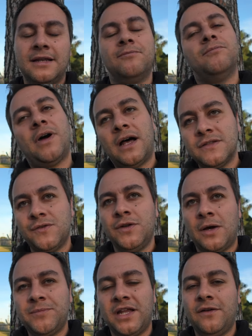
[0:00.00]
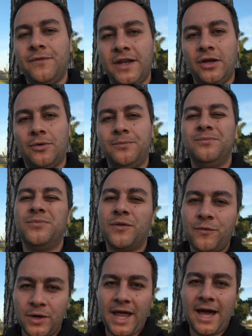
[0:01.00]
and I'll do an updated video. But
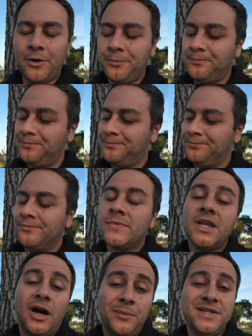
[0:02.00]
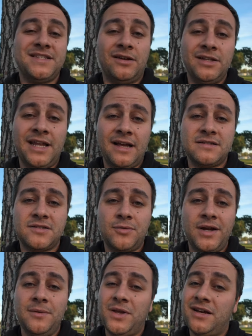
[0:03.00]
for now, I'll be selling the
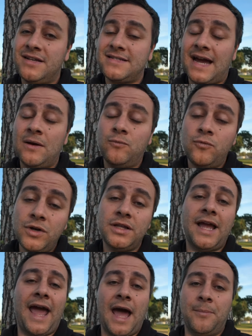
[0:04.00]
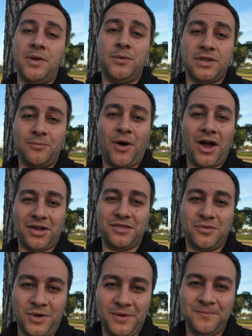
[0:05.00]
X3 because I'm really happy with the Pocket
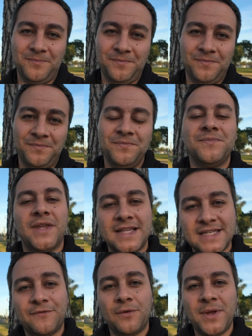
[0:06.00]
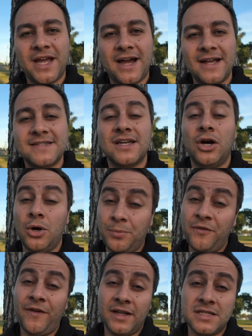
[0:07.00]
3. That's it for me, guys. I hope
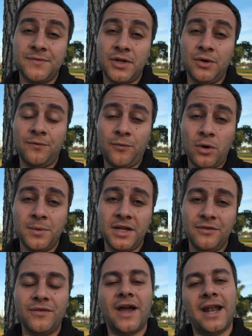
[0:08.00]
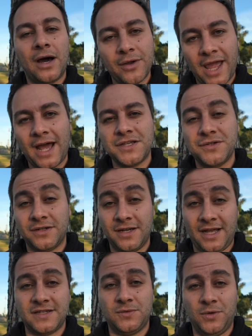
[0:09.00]
you found this video informative, and I'll catch you on the
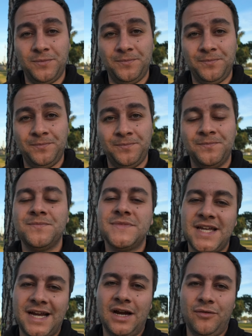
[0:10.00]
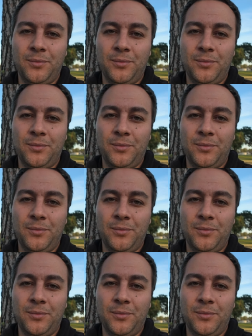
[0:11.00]
next one. Take care,